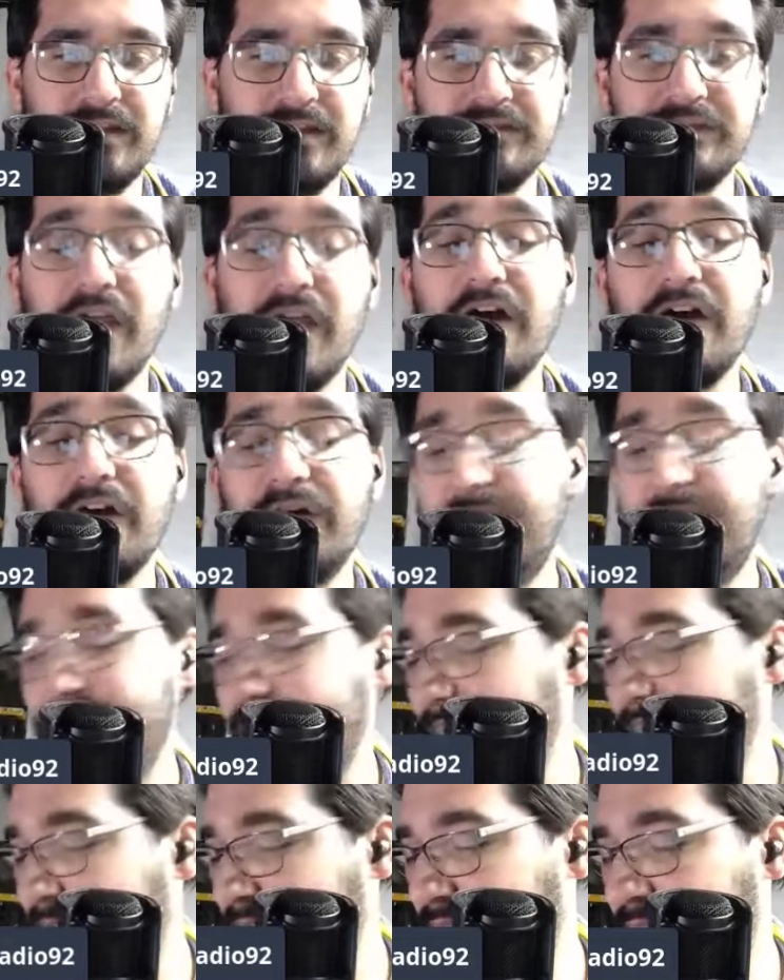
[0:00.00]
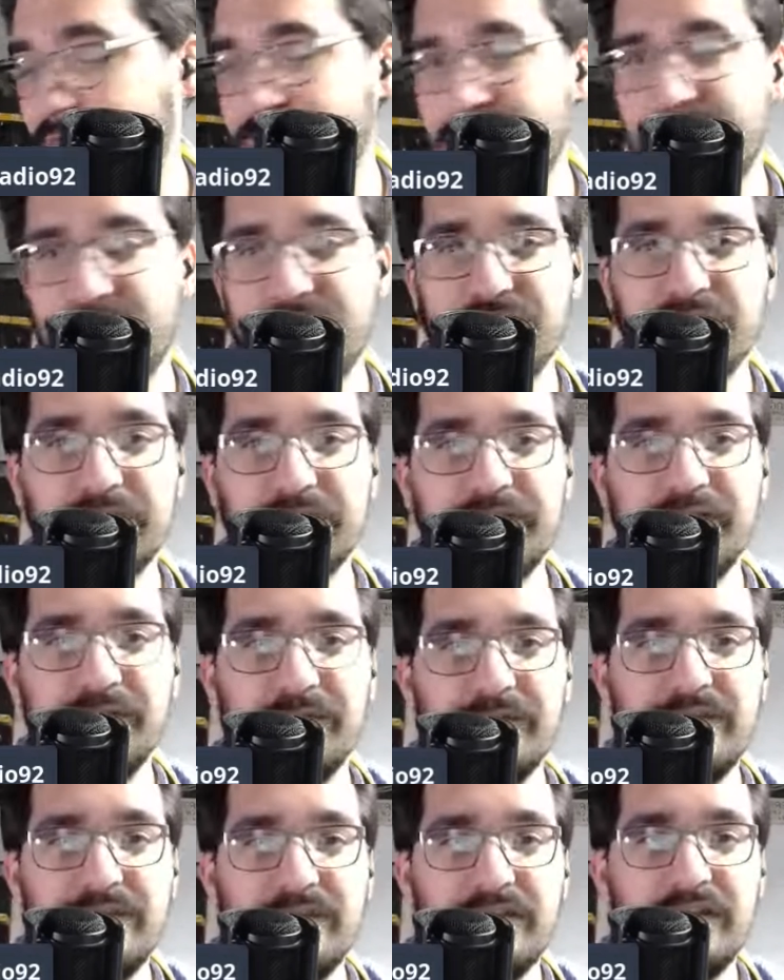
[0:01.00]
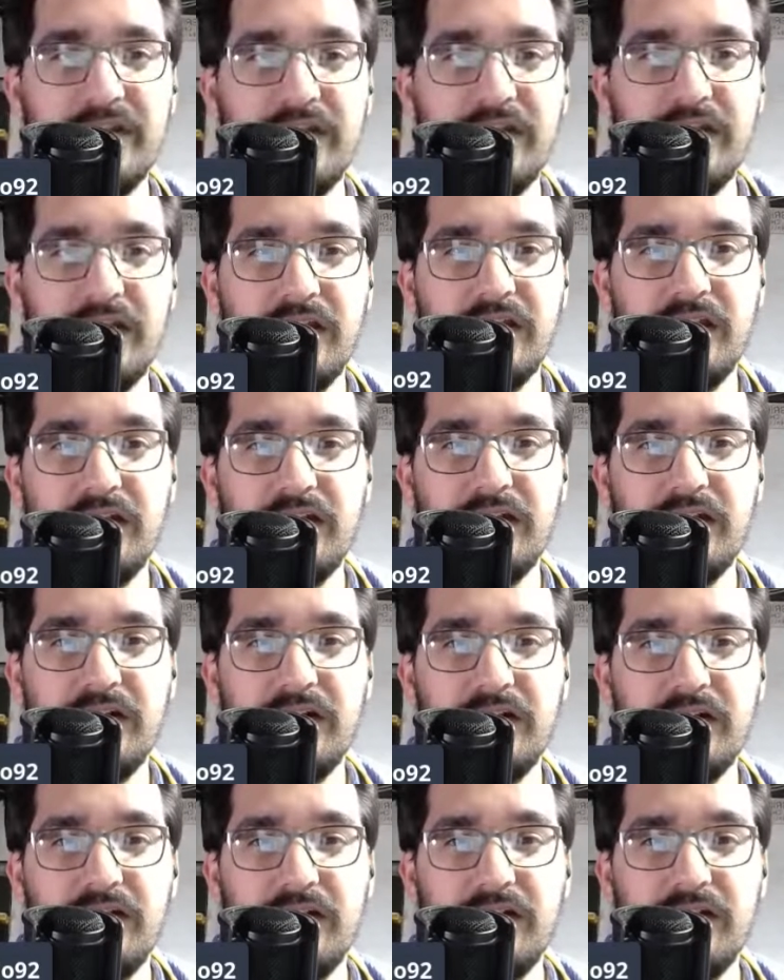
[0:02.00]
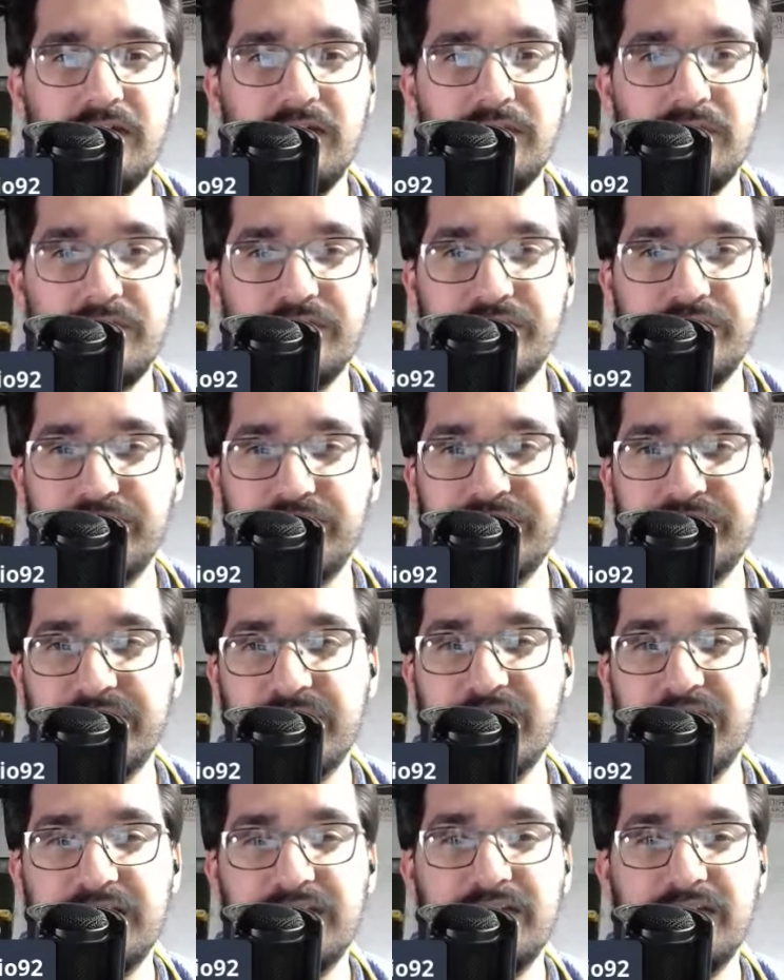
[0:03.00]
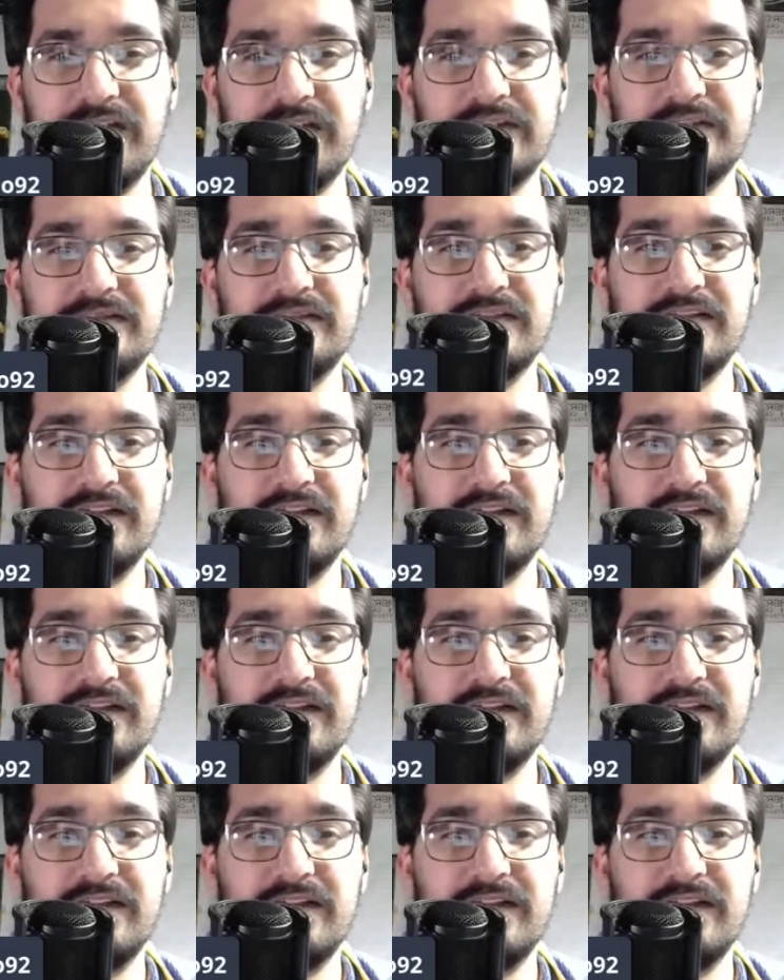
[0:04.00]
No, I pretty much agree with what you said, that